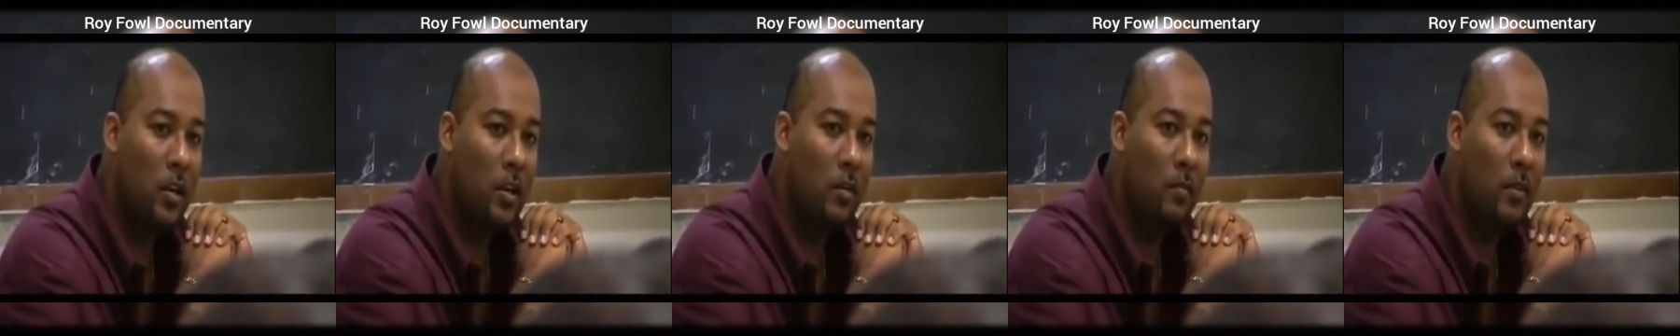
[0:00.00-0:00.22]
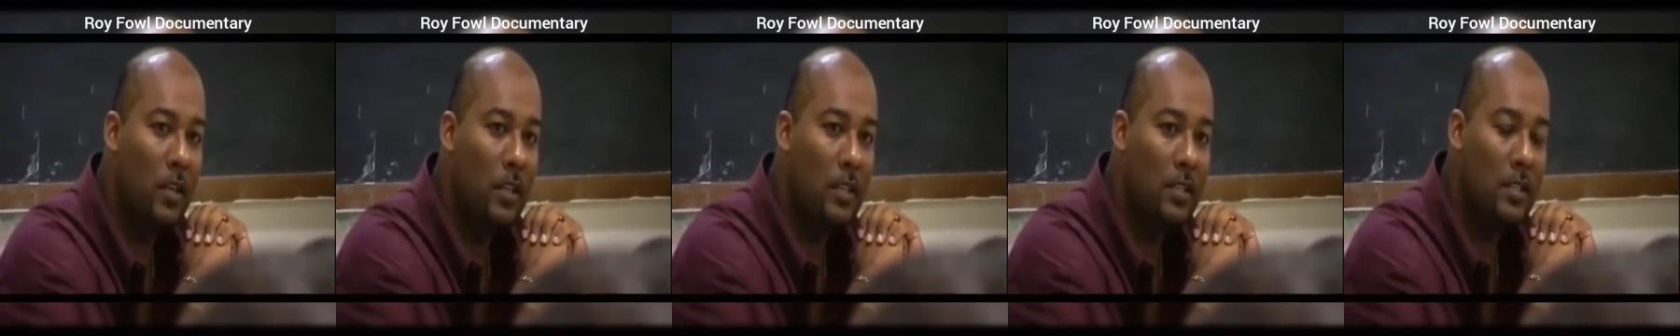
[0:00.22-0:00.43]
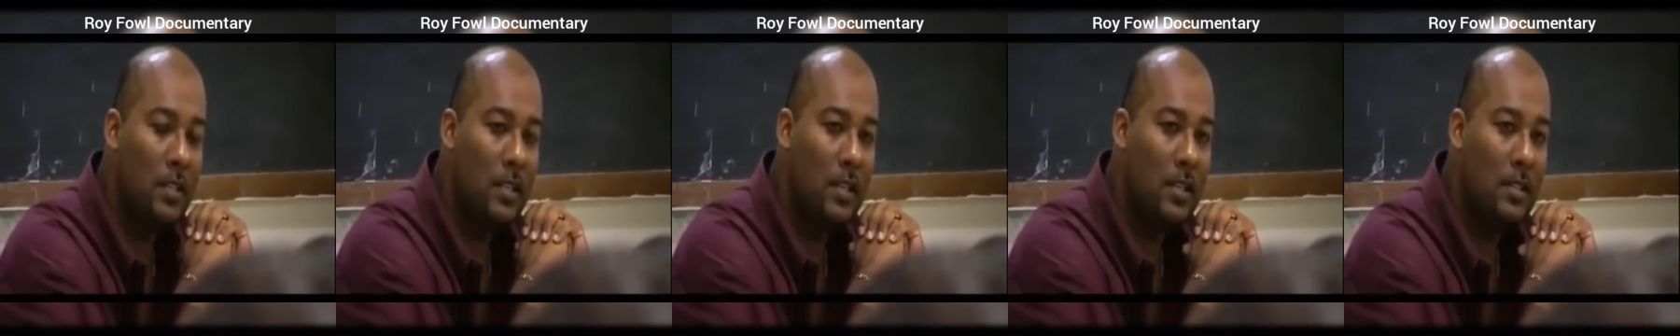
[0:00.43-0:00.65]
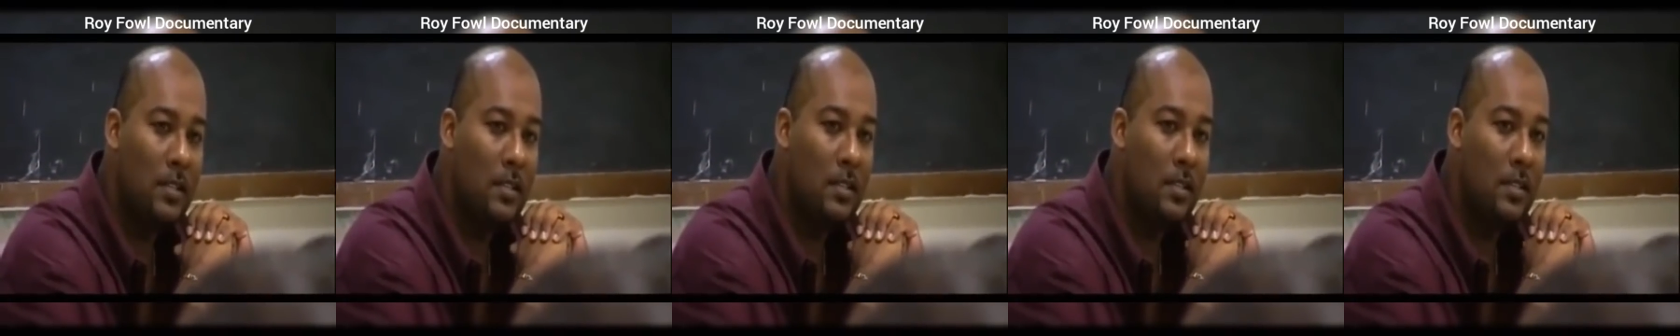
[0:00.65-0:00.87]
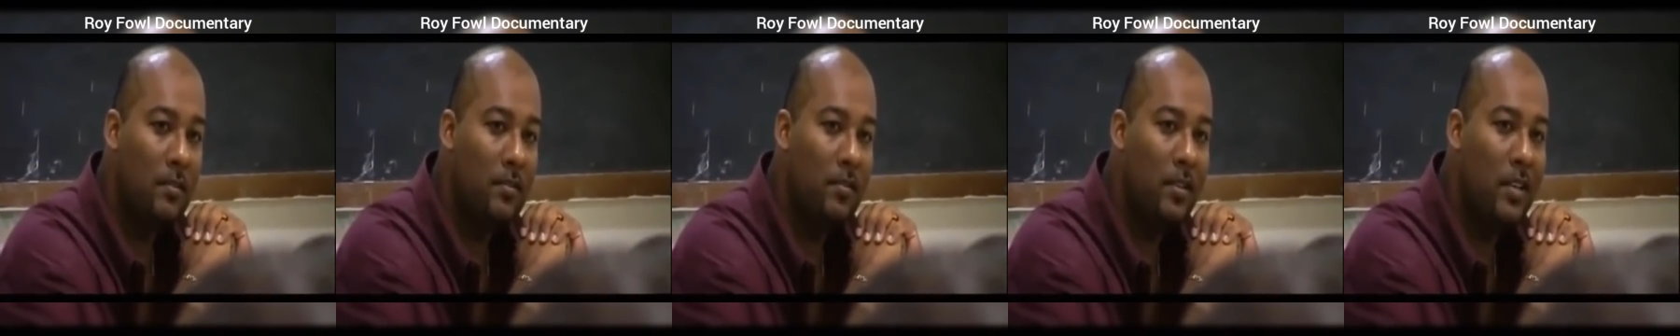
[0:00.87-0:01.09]
for
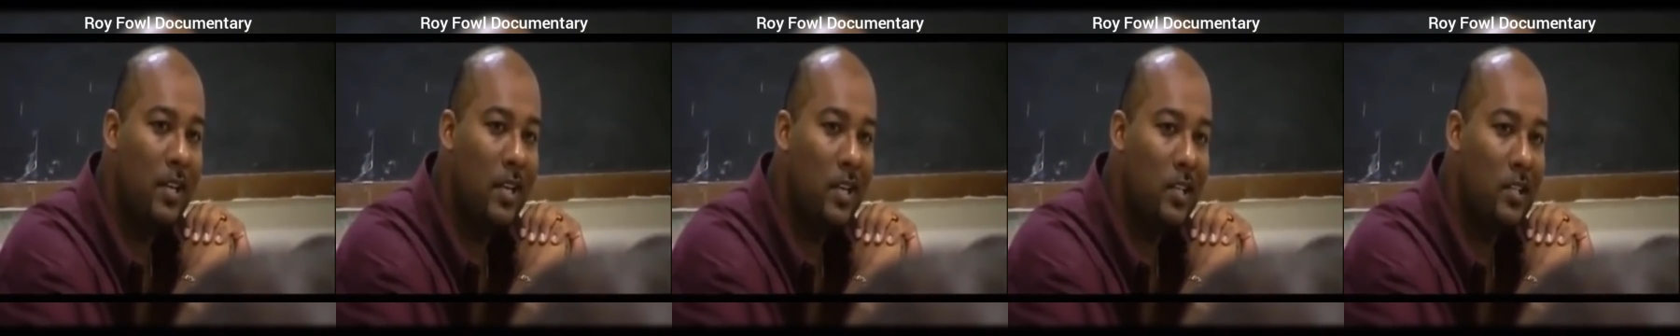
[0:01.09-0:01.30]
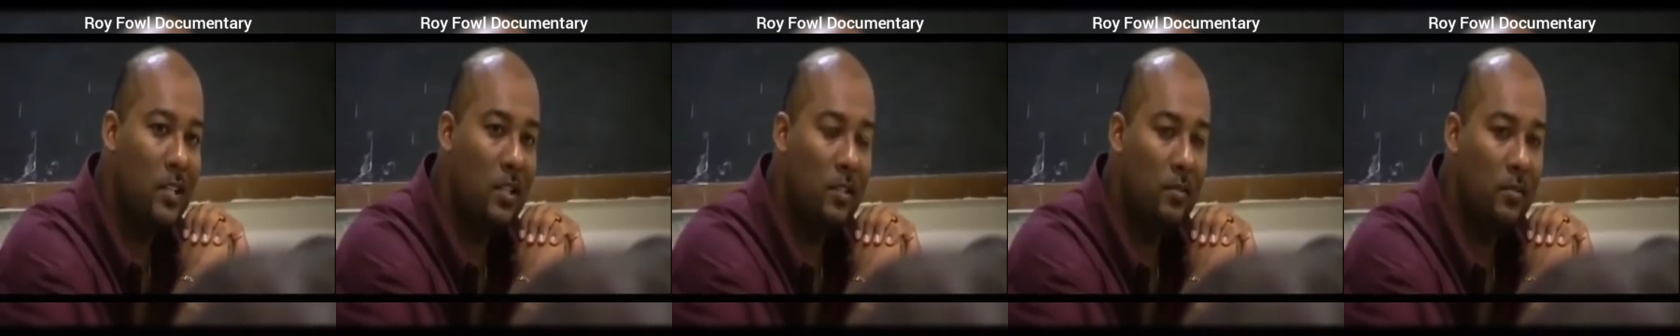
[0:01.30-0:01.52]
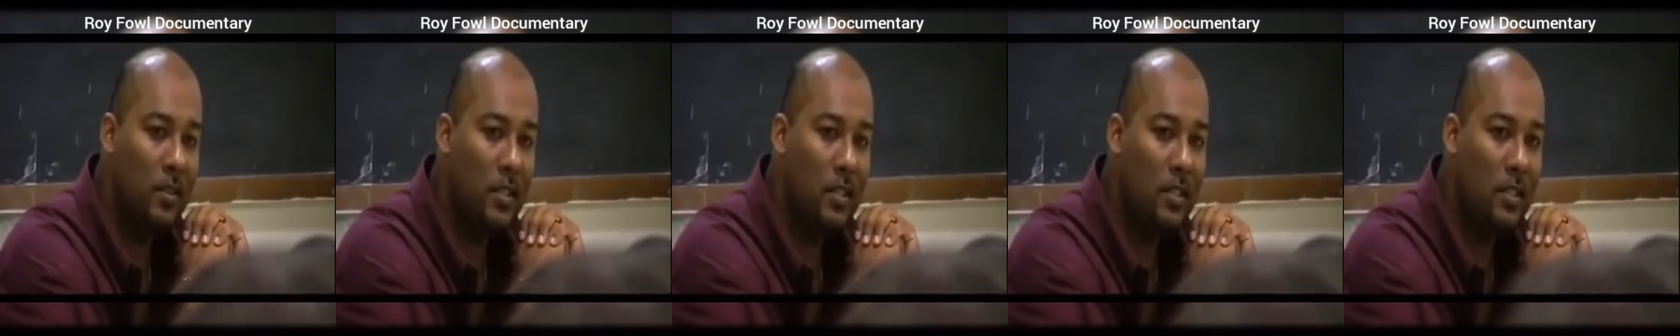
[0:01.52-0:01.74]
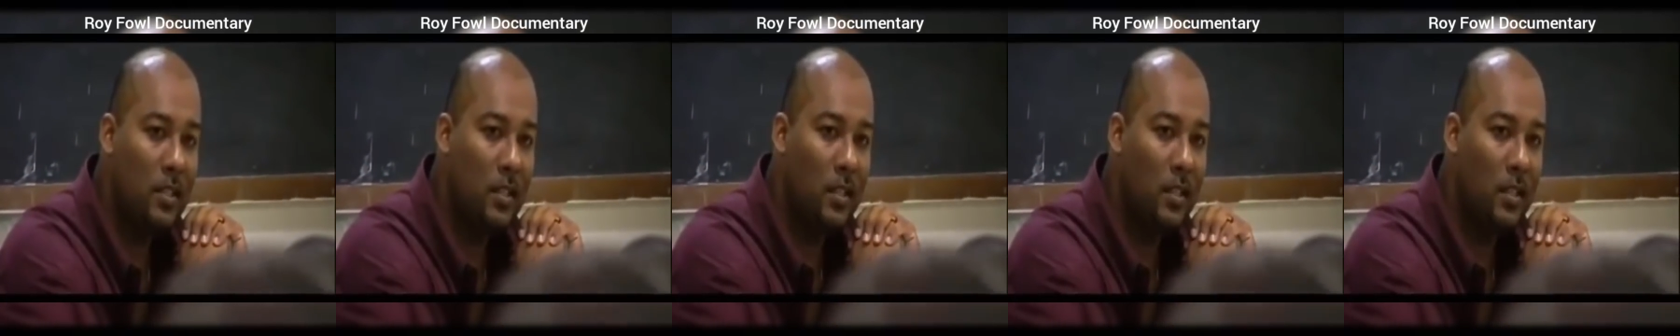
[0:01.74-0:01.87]
documents, as it's a financial